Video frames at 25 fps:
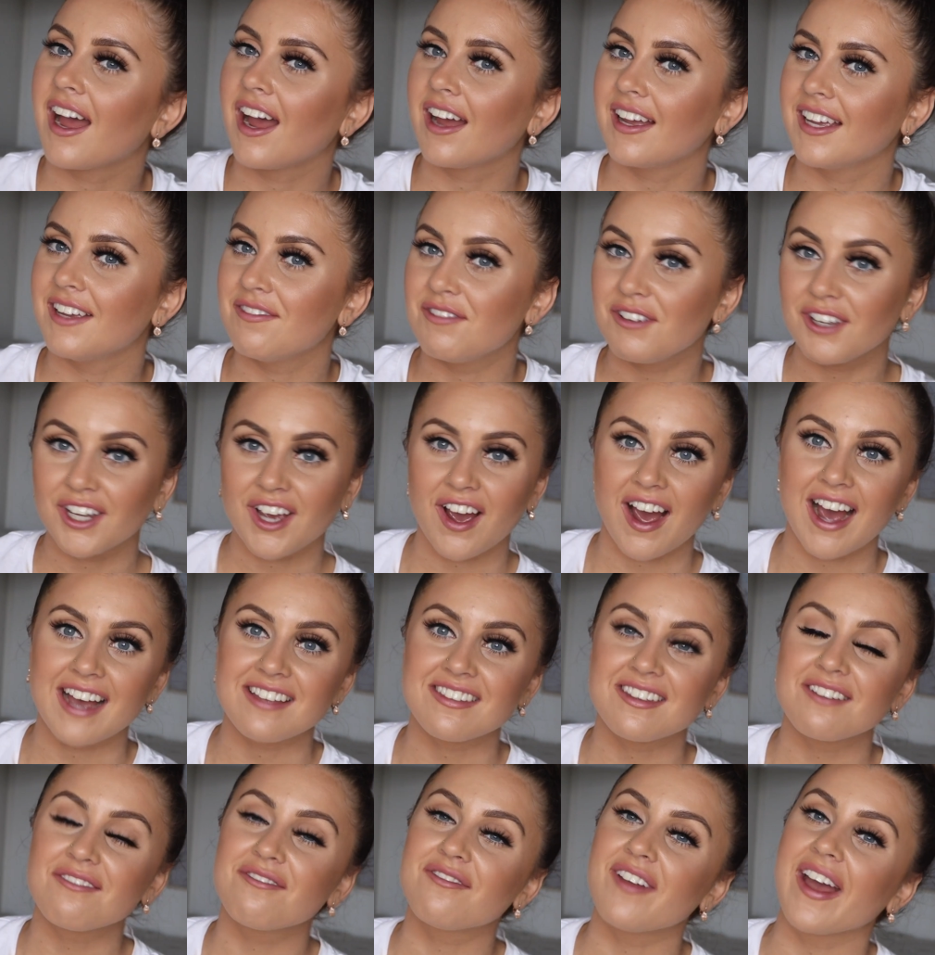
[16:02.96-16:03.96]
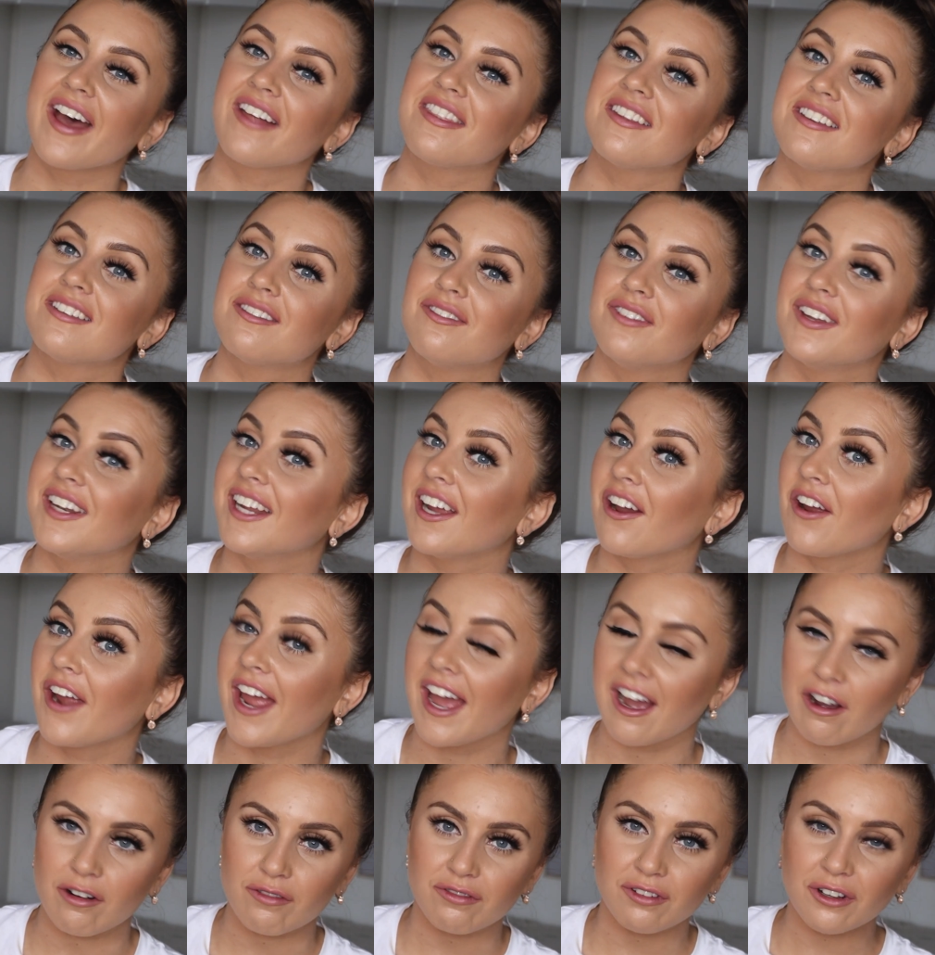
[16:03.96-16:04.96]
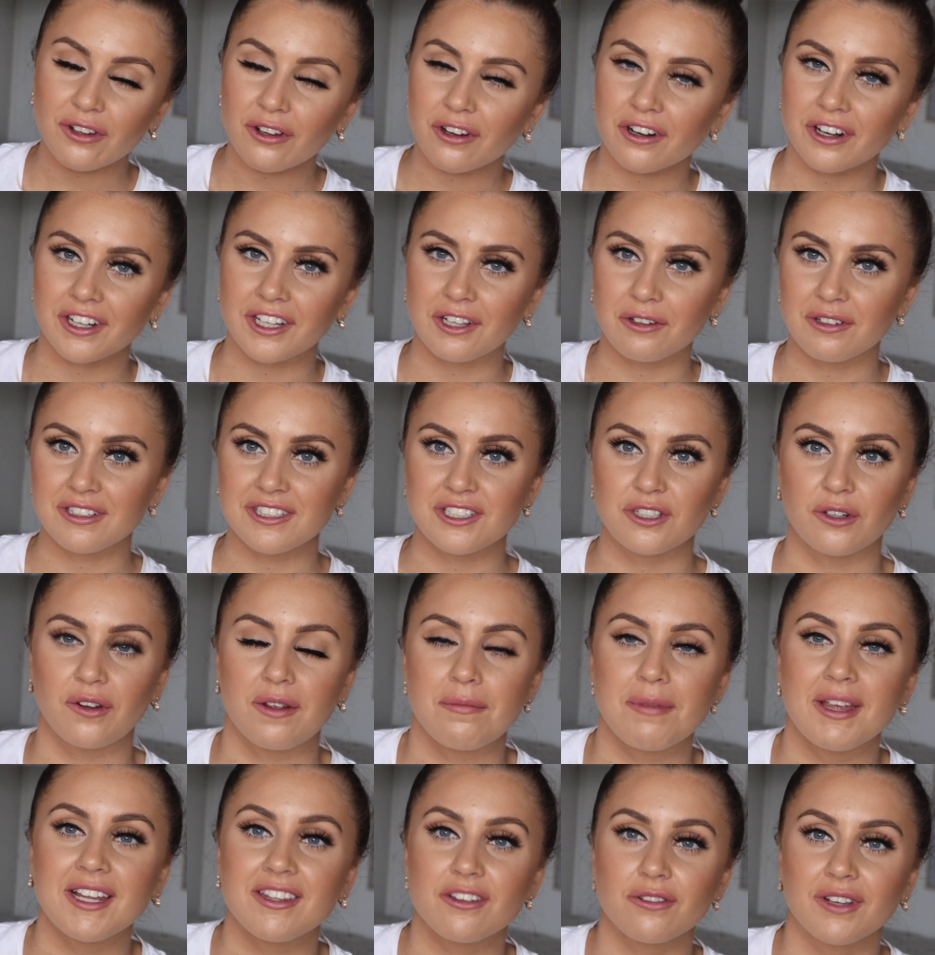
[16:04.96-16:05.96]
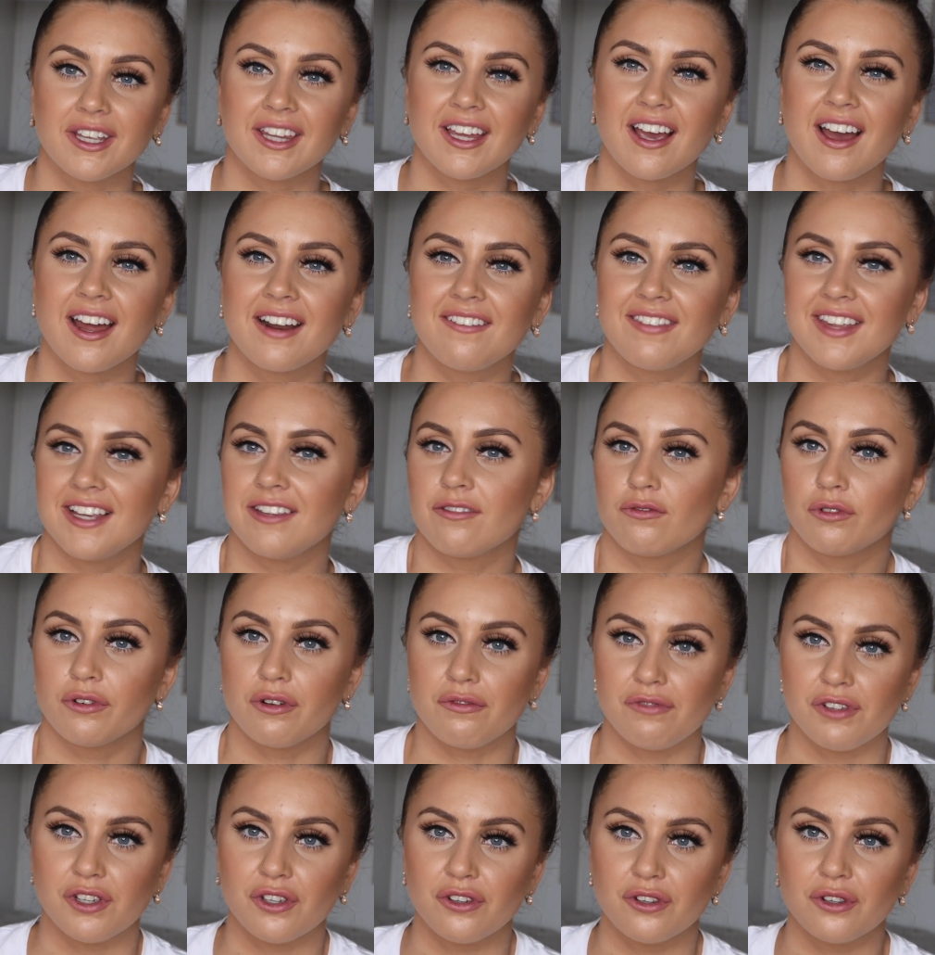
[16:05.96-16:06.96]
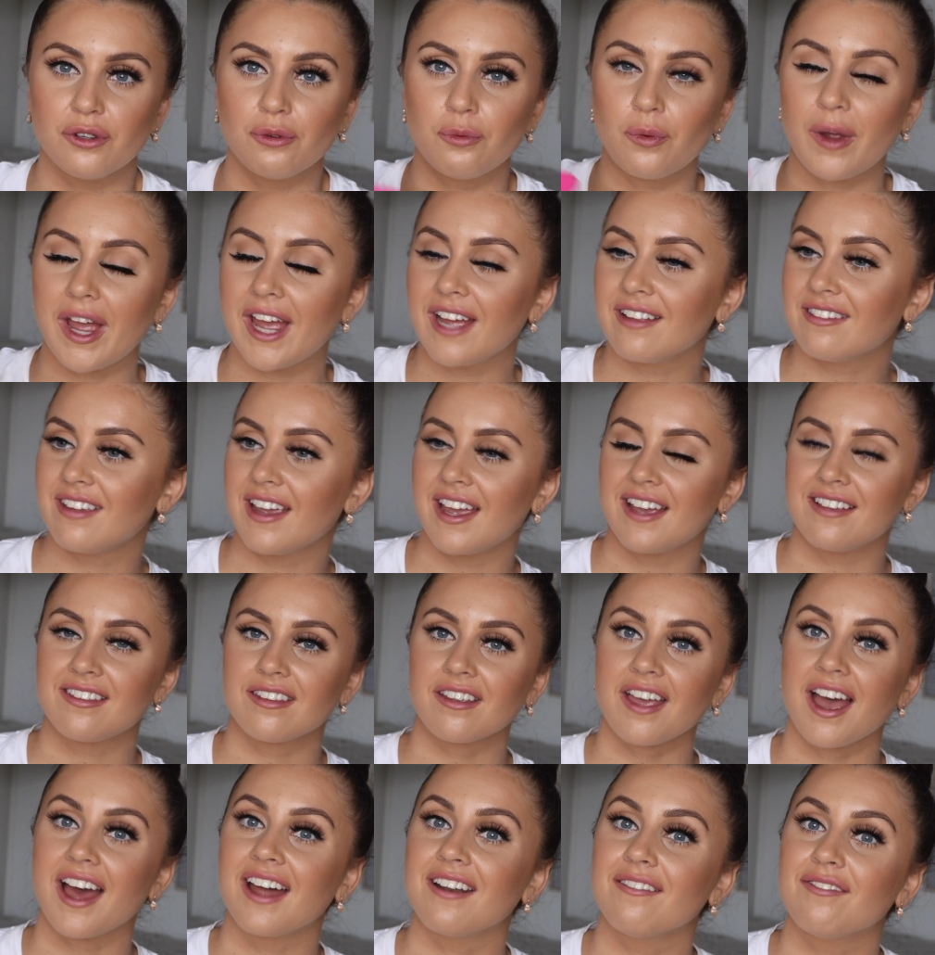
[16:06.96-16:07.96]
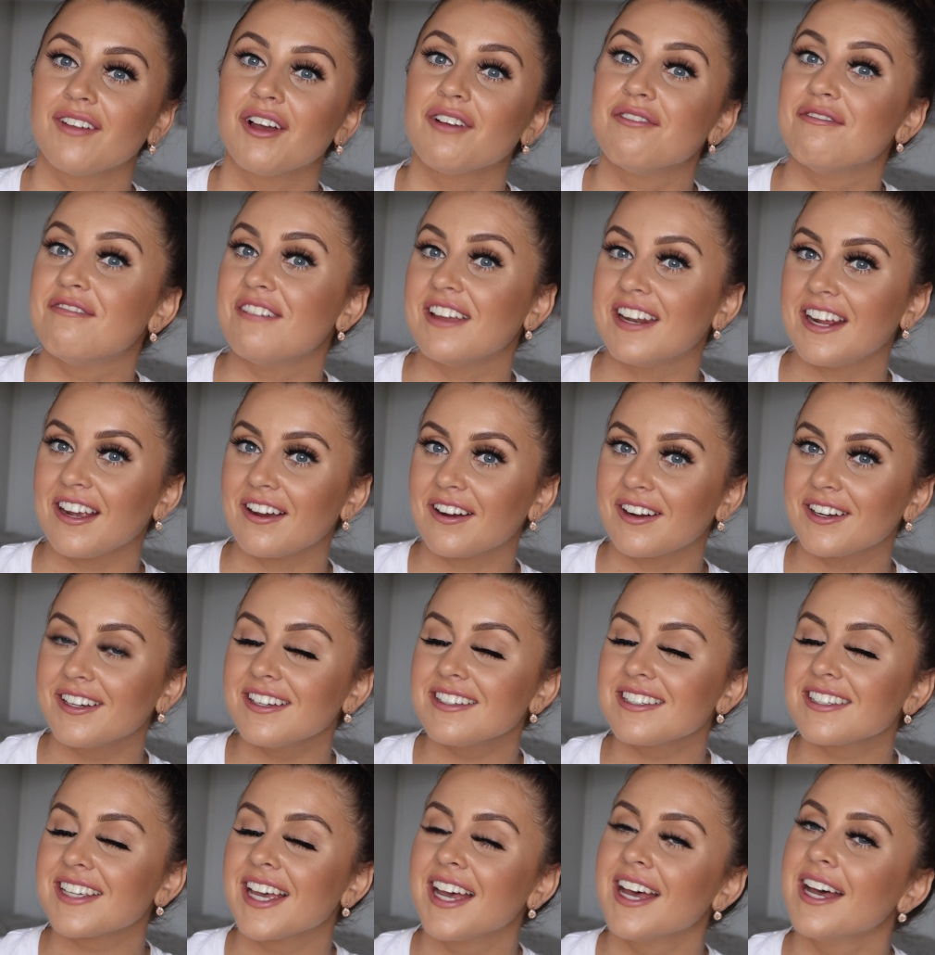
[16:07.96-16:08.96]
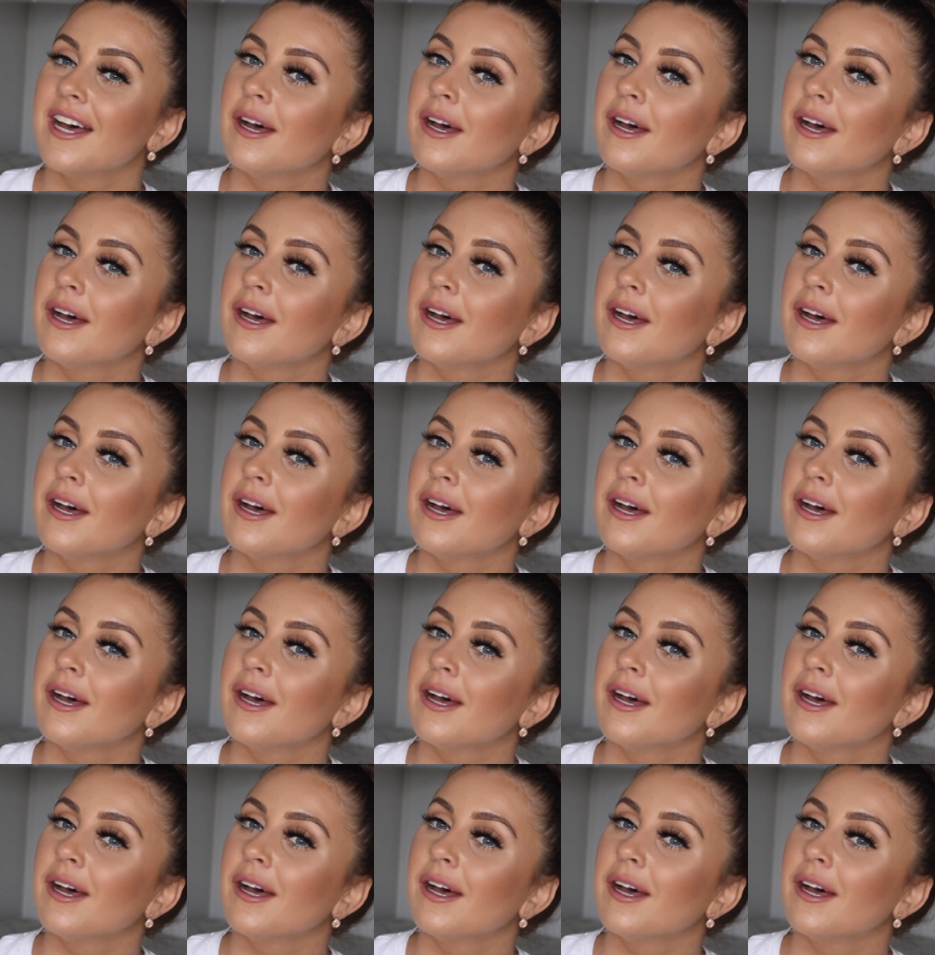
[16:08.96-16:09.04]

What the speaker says: If you guys have found this video helpful or you enjoy me doing kind of these review, wear test kind of videos,